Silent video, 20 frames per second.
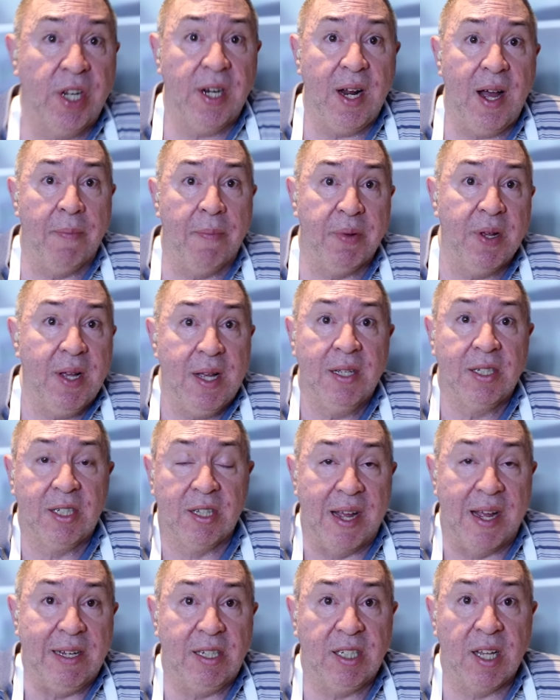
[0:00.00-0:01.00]
it up.
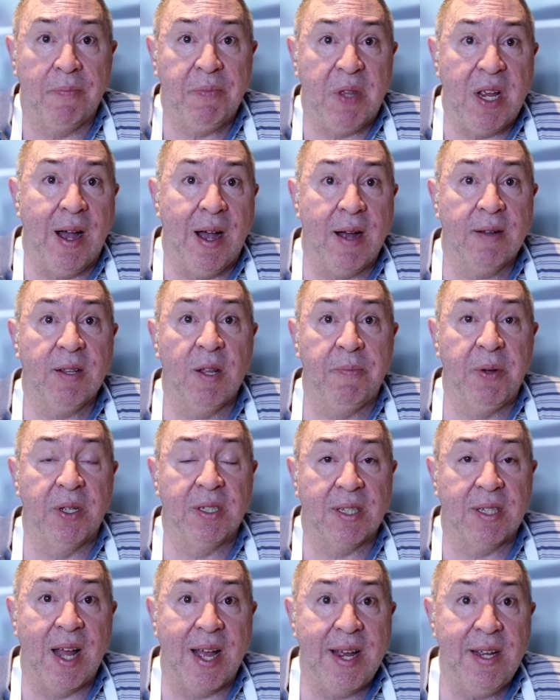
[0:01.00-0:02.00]
Slice up the
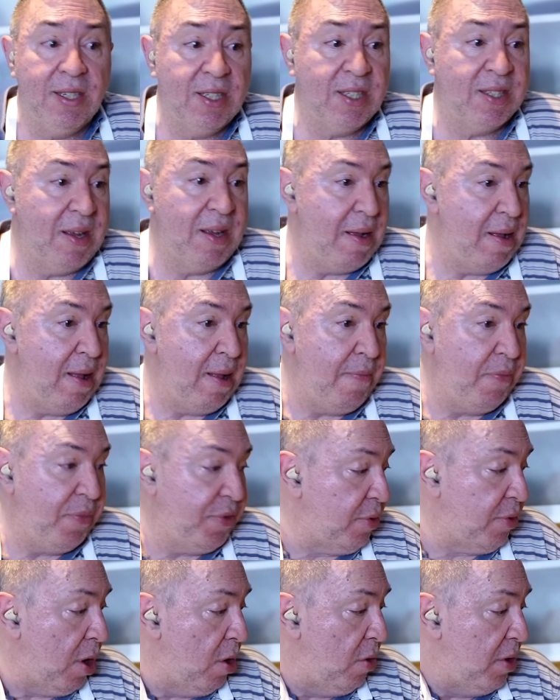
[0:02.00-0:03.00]
octopus nice,
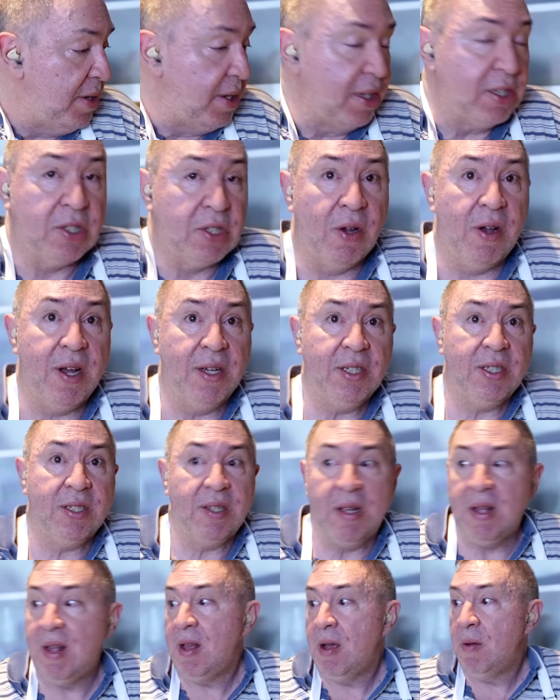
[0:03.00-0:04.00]
throw in the
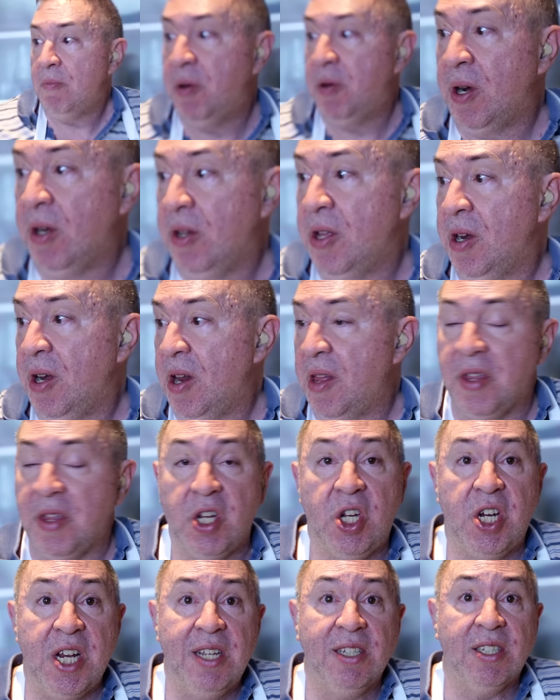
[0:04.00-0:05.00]
sauce, put a little of the
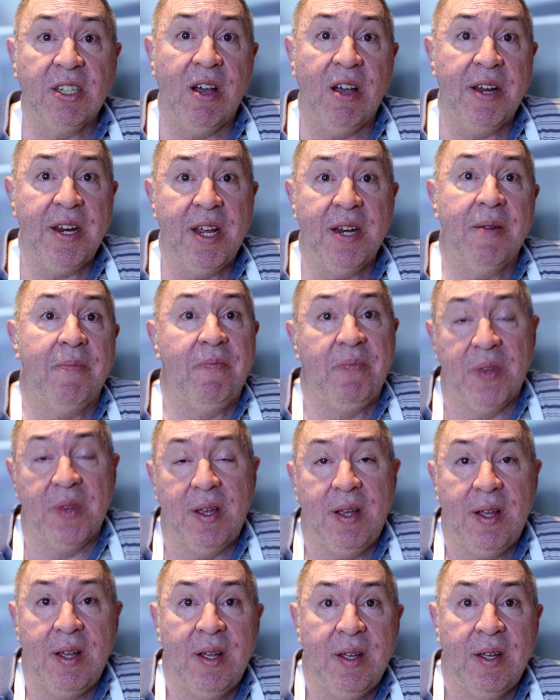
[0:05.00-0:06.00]
cheese on it.
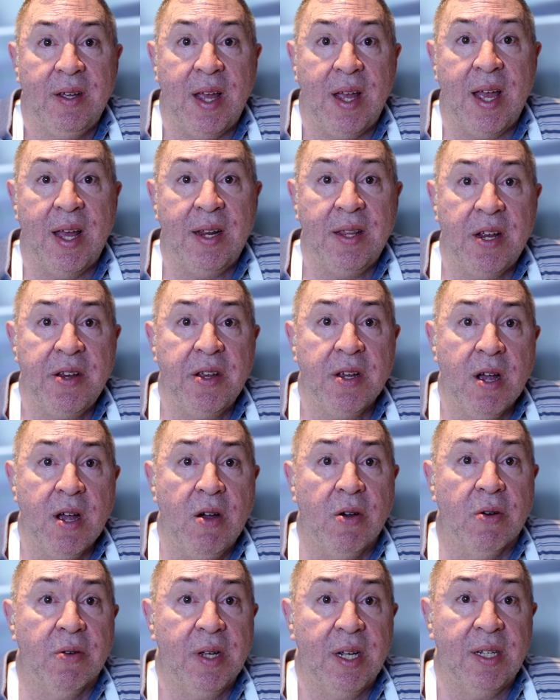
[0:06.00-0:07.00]
And there you
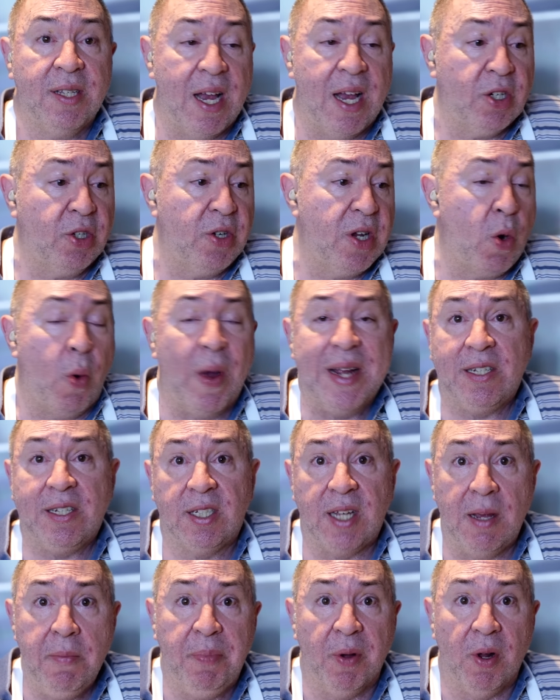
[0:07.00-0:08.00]
go. It's actually quite
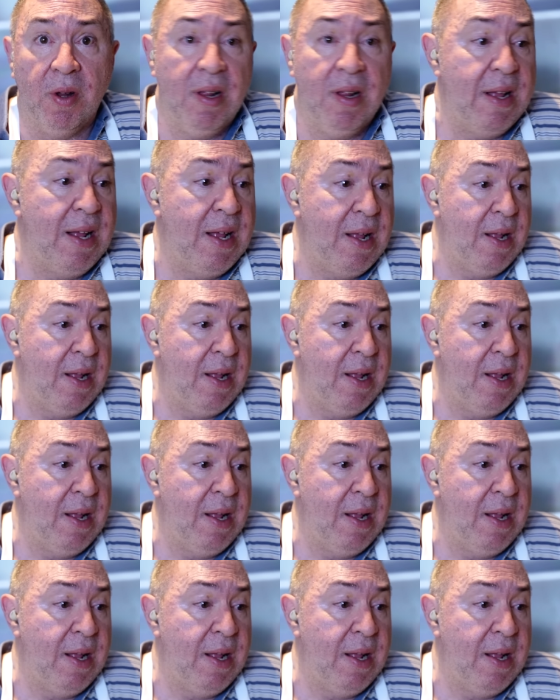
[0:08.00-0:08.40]
simple.